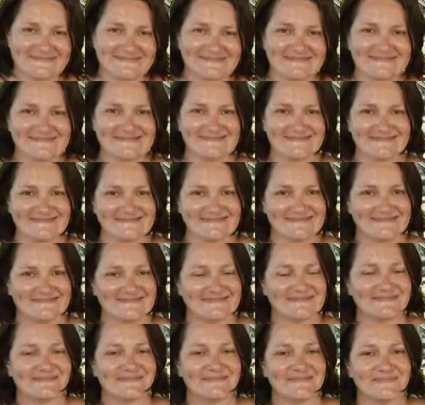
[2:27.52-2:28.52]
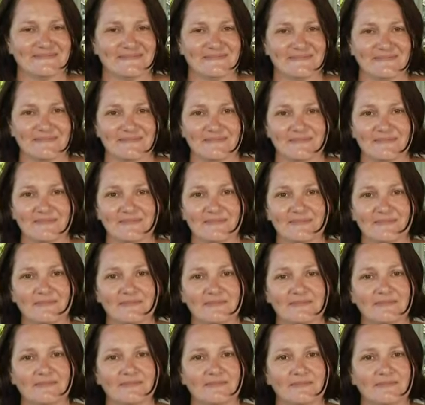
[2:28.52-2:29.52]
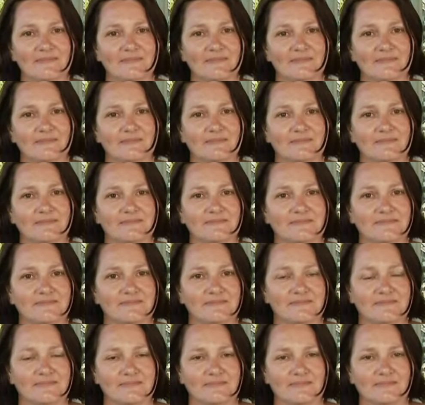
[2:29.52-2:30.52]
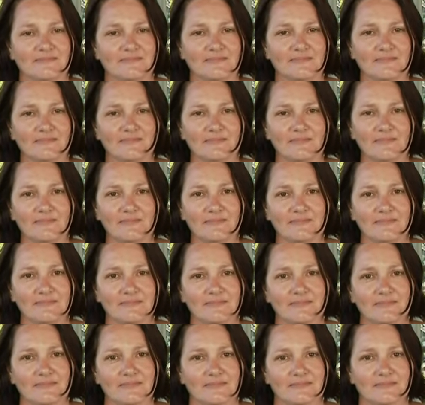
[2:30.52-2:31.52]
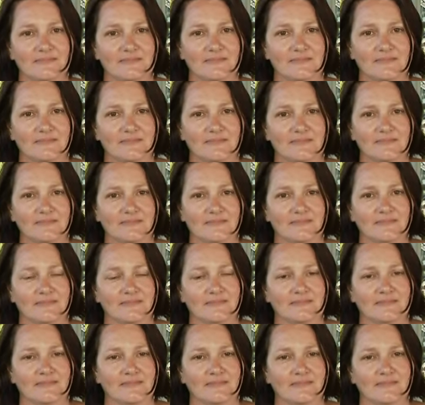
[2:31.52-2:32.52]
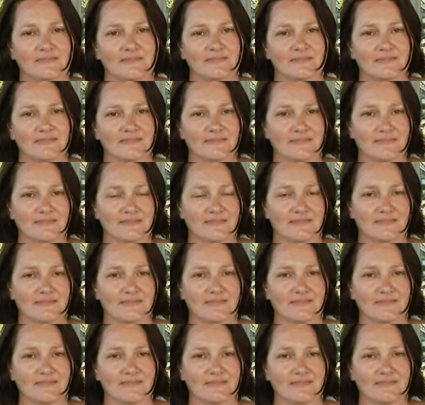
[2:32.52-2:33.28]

(not speaking)